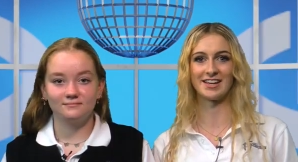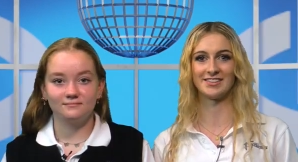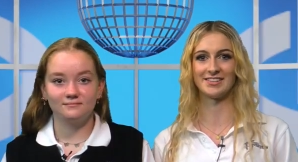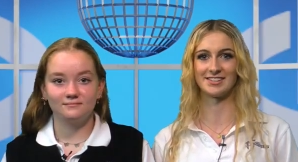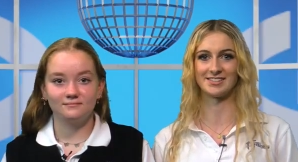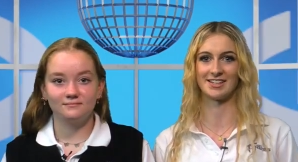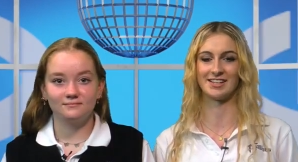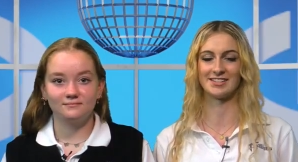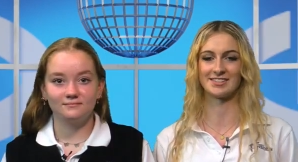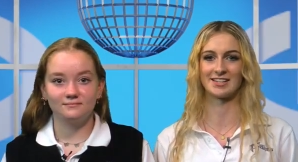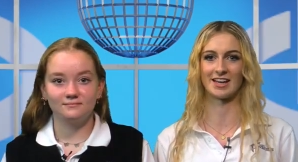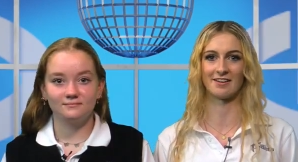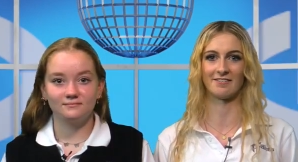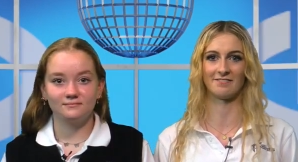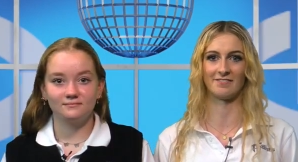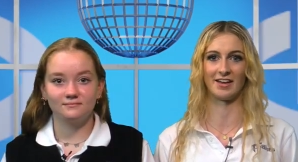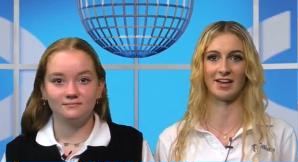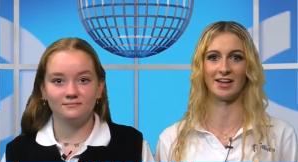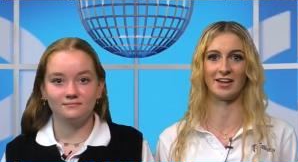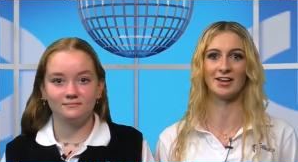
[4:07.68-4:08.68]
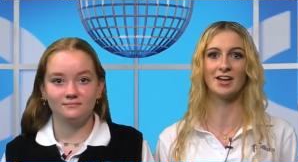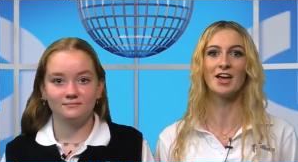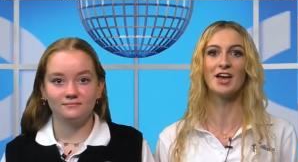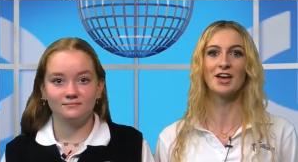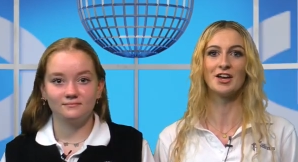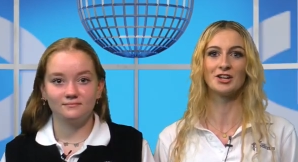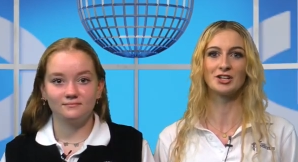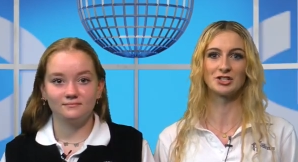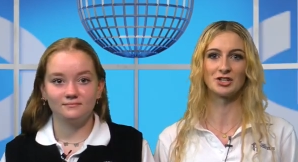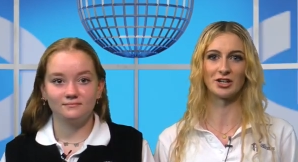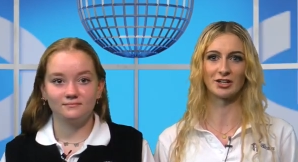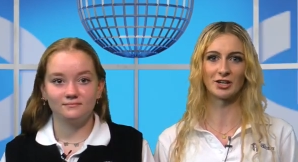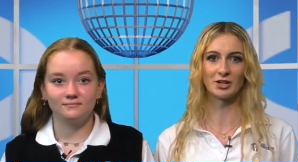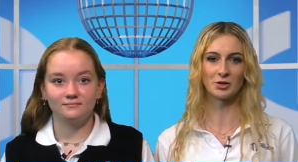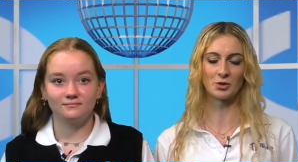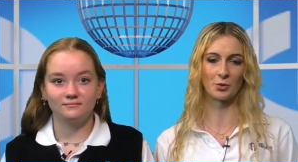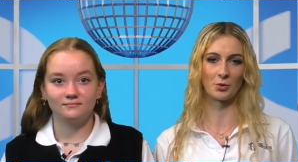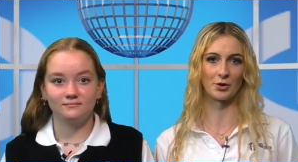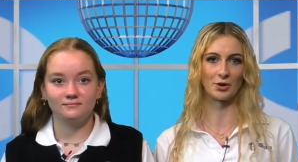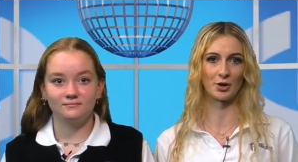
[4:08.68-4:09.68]
Speaker 1: in the Saints Cafe, chicken
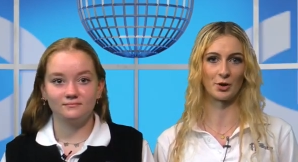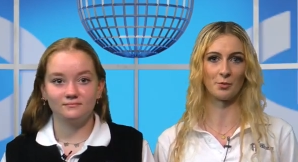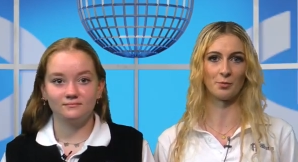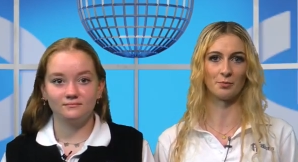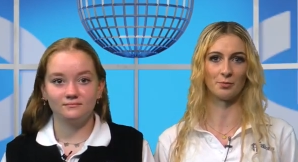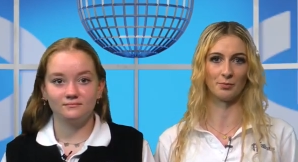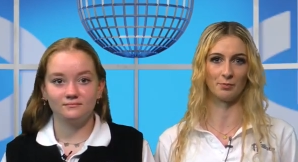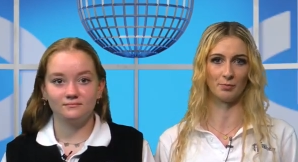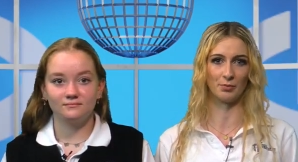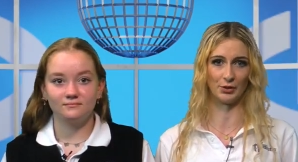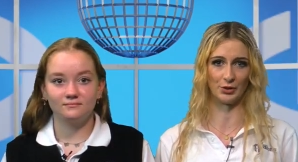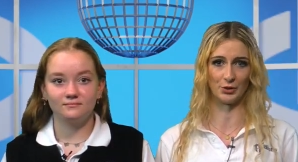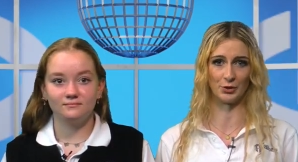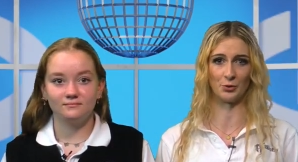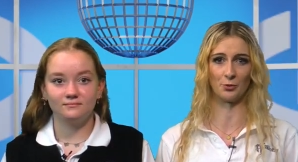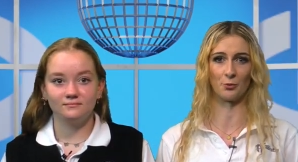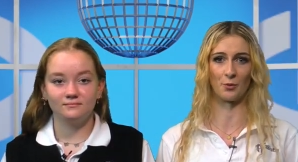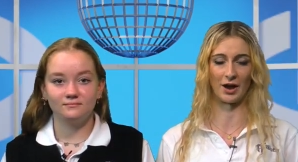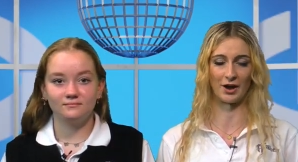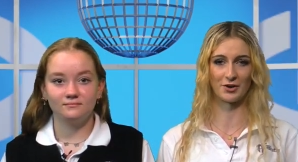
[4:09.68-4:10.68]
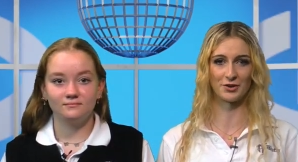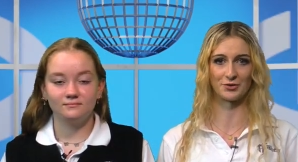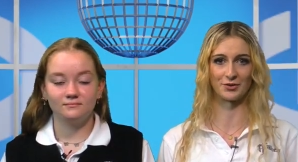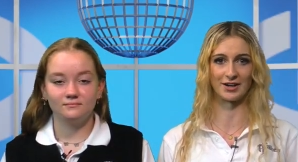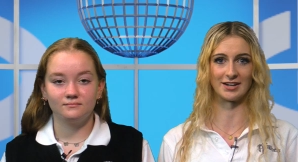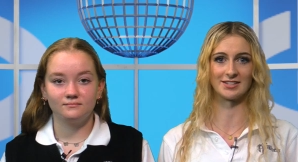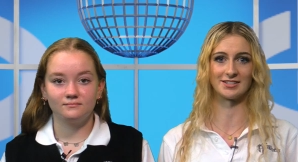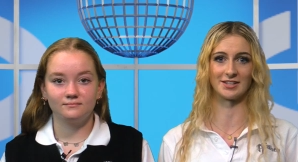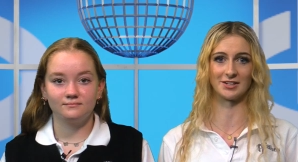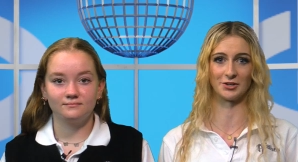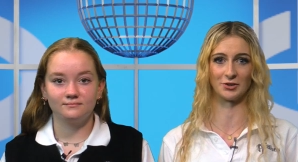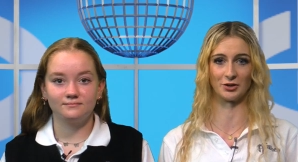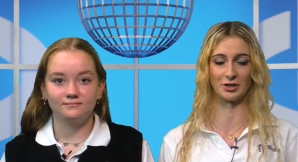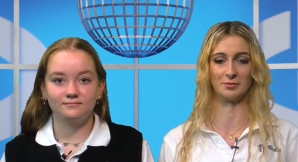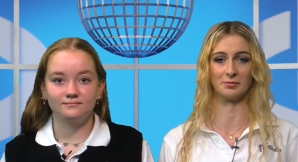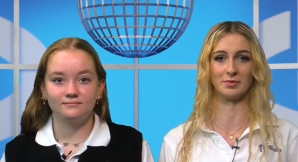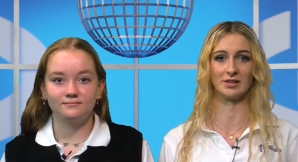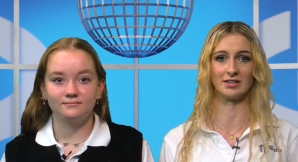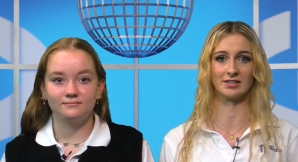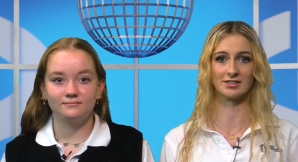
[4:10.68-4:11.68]
cordon
Speaker 2: bleu, wild rice, and
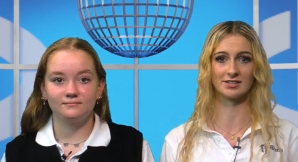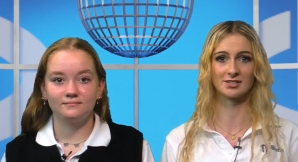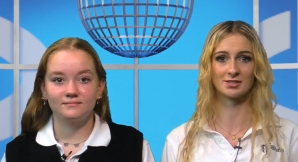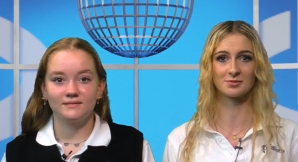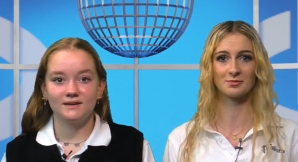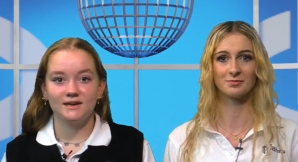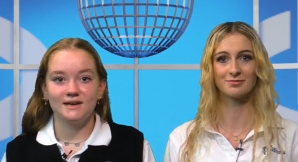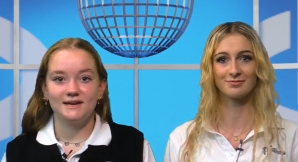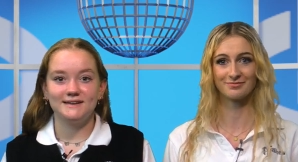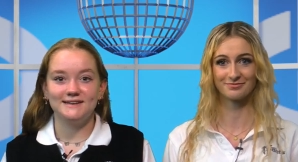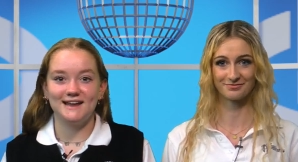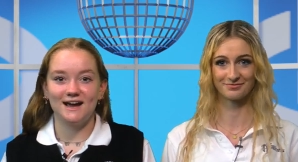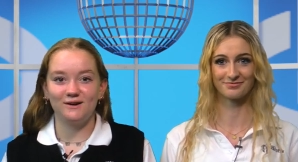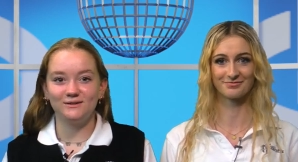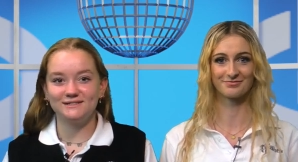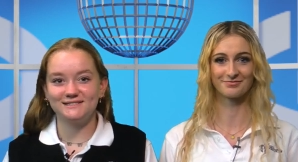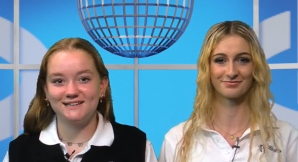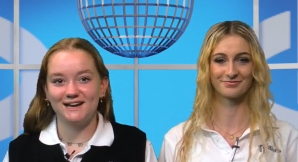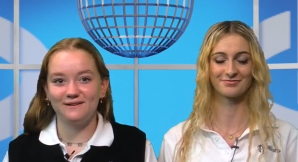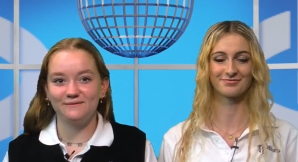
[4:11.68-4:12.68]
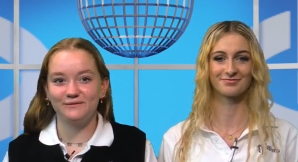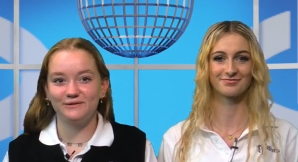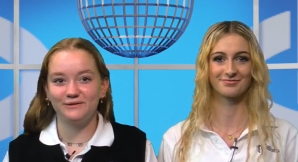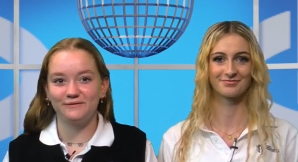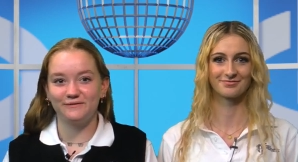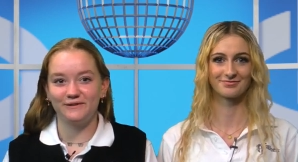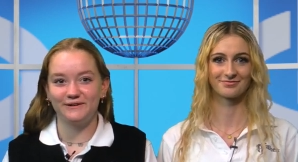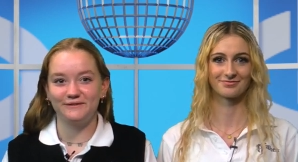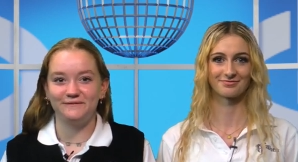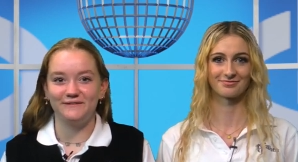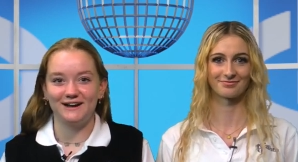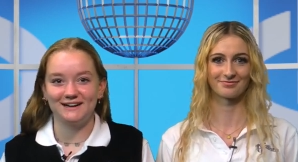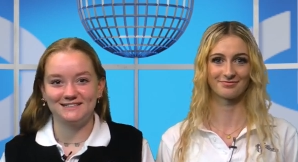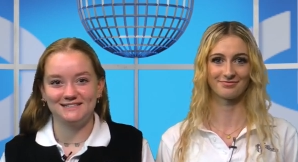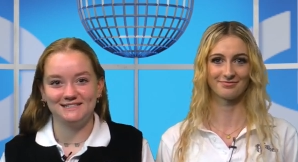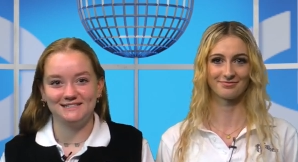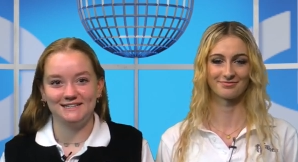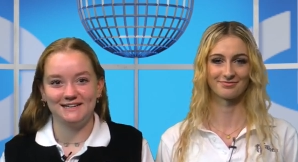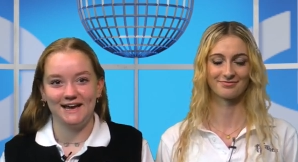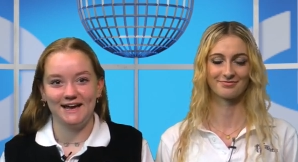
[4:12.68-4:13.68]
green beans. Now it's time for the fun fact
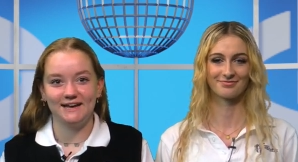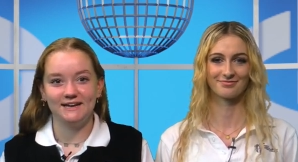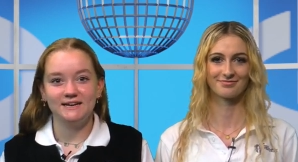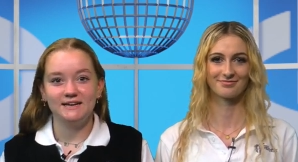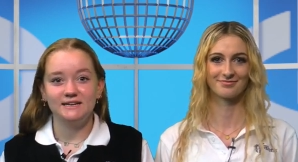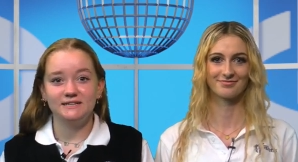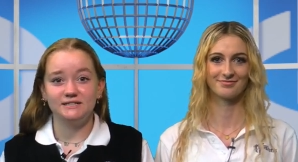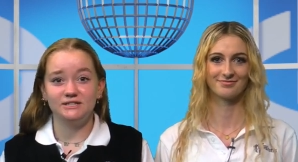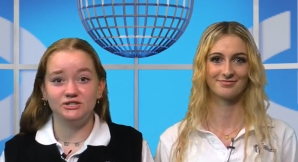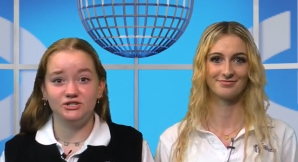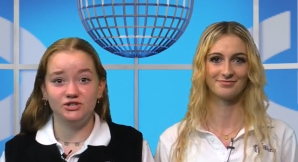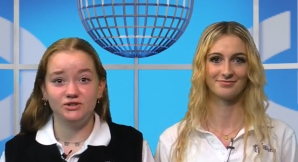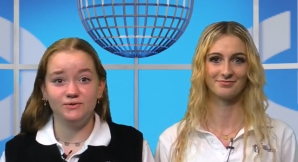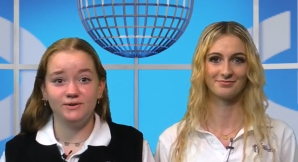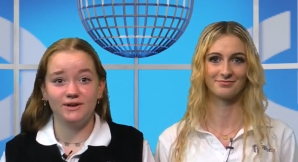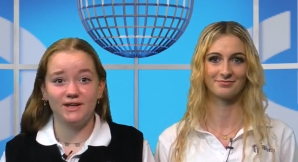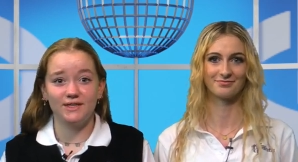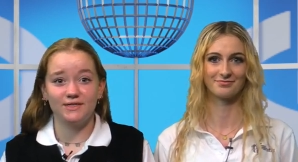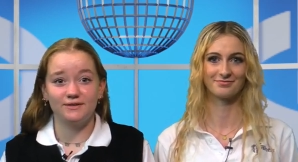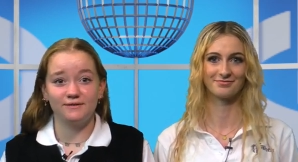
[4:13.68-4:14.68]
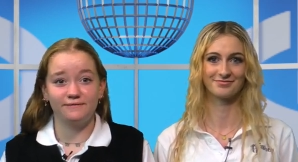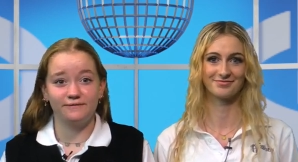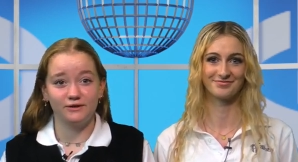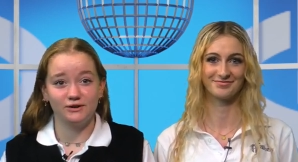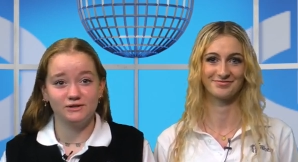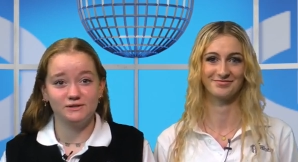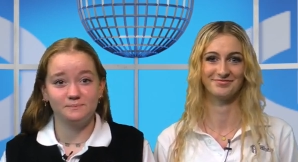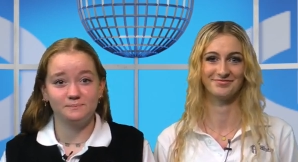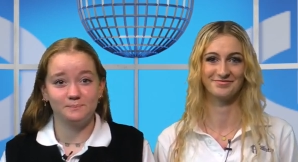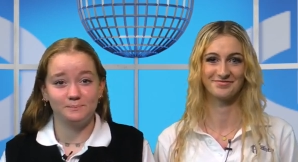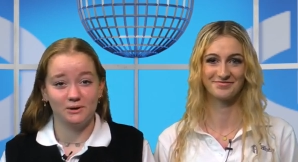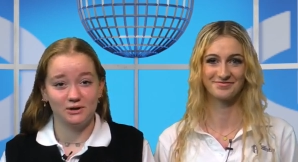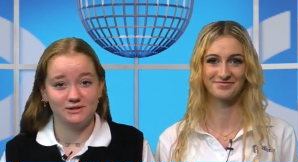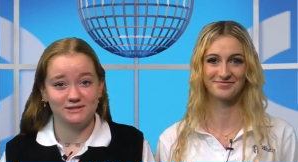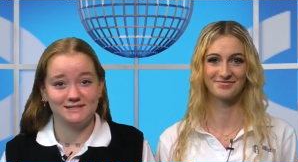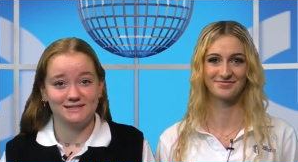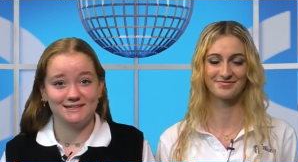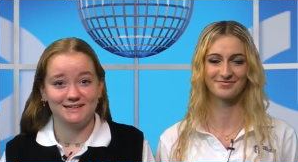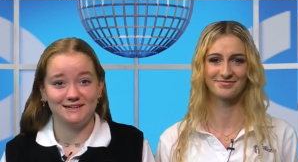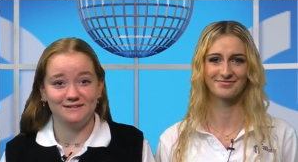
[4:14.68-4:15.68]
of the day. Did you know that the first
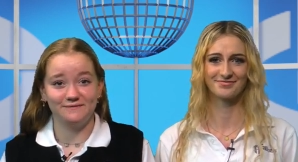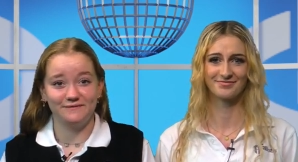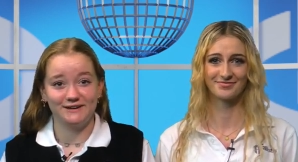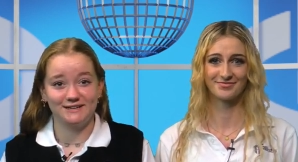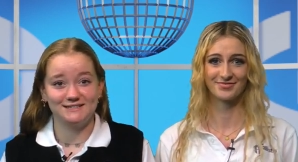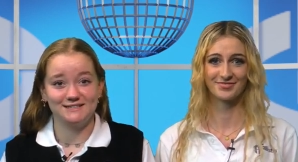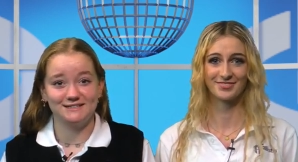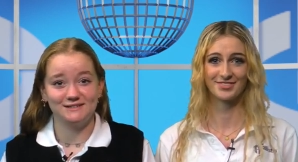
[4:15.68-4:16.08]
person convicted